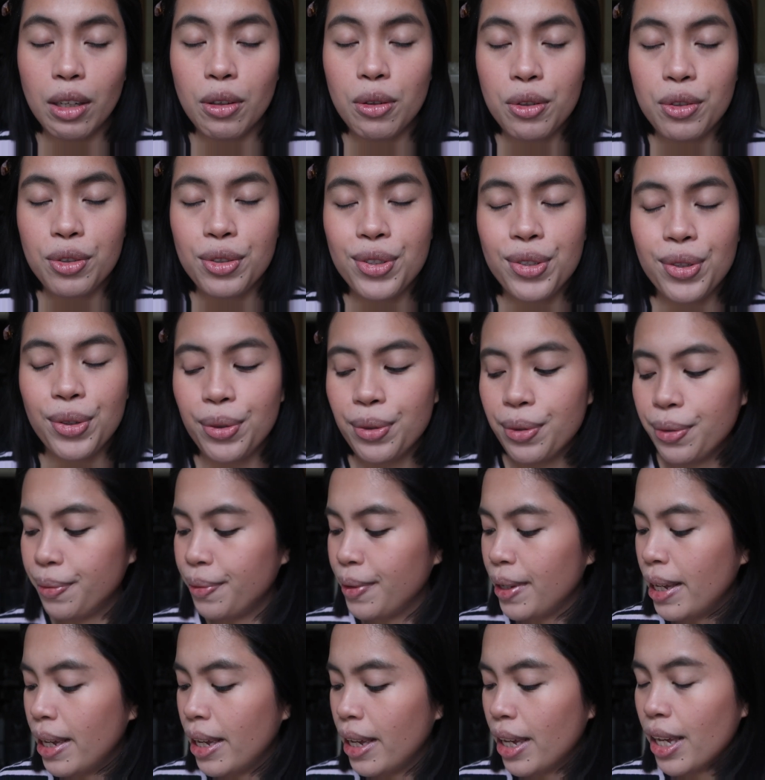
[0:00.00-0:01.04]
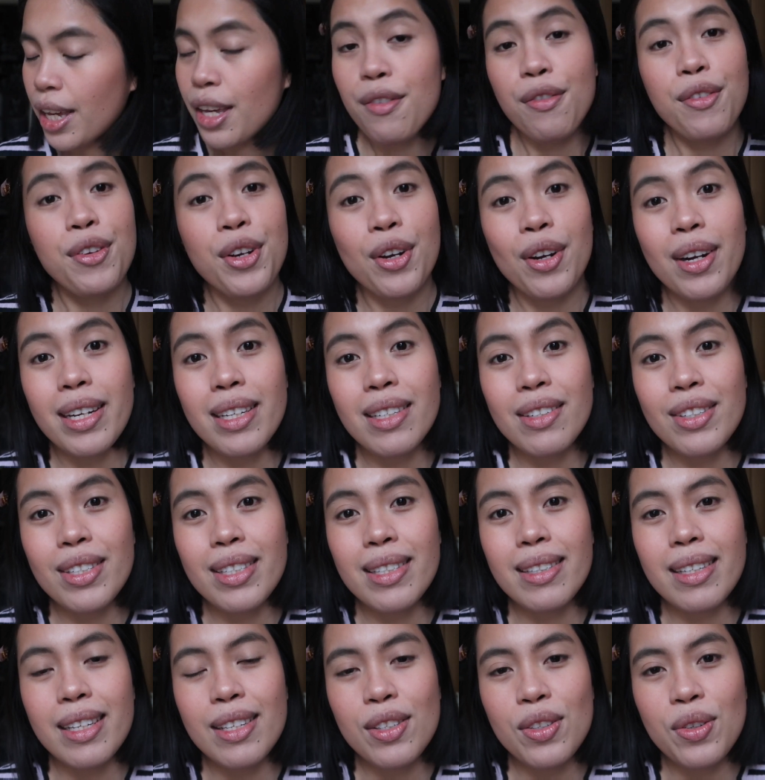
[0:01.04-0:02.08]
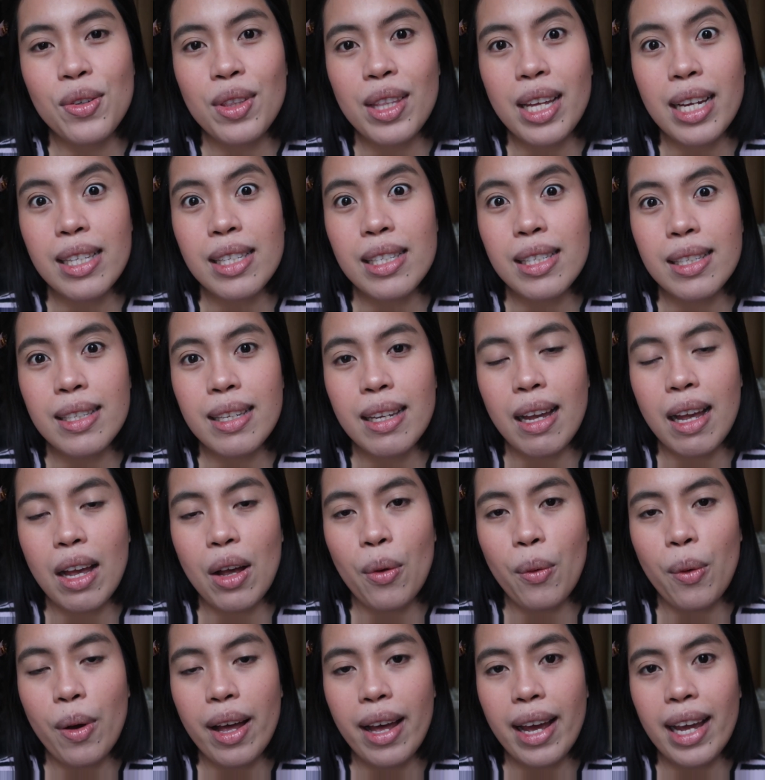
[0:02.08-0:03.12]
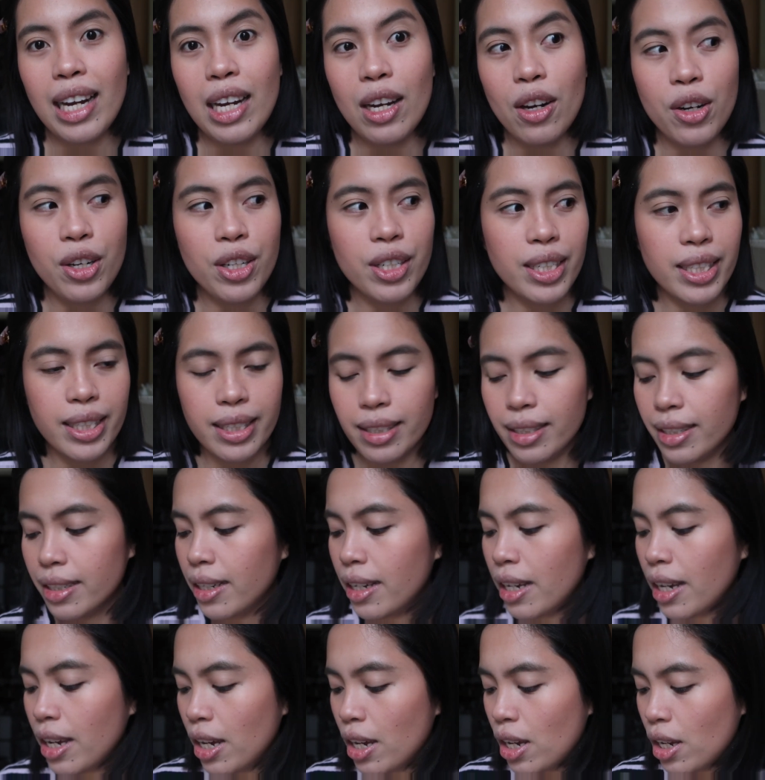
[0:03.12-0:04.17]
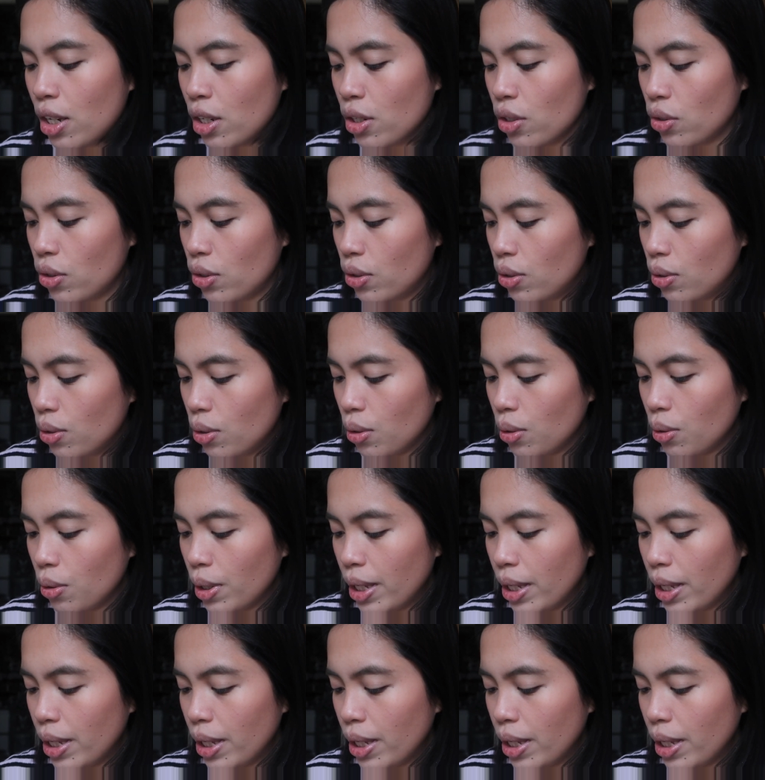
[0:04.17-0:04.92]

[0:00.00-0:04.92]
So if you're interested, so that's how I learned it. So yeah,